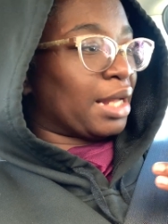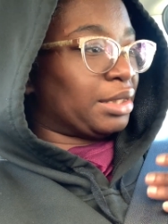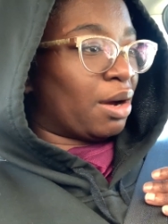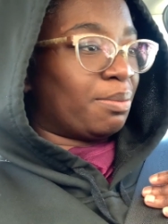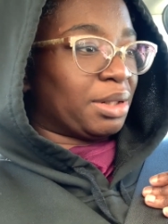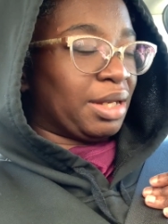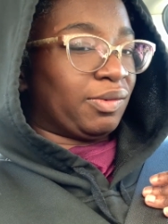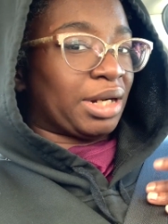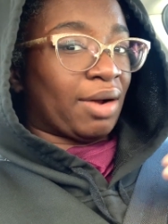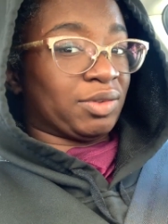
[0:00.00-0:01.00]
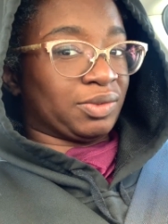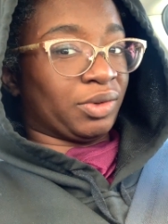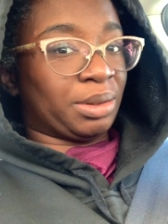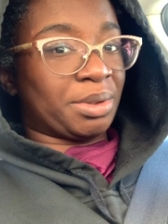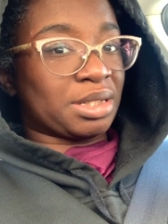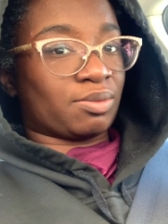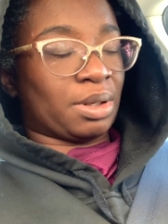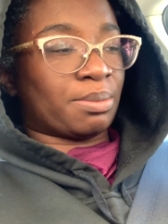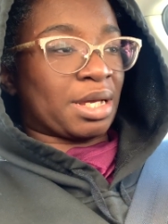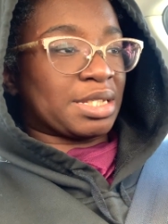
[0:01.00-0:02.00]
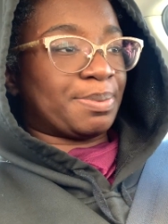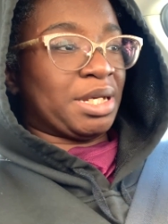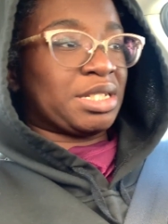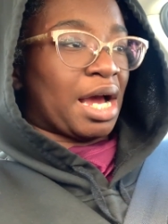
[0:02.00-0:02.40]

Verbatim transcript: I don't believe that I was venomous with my speech,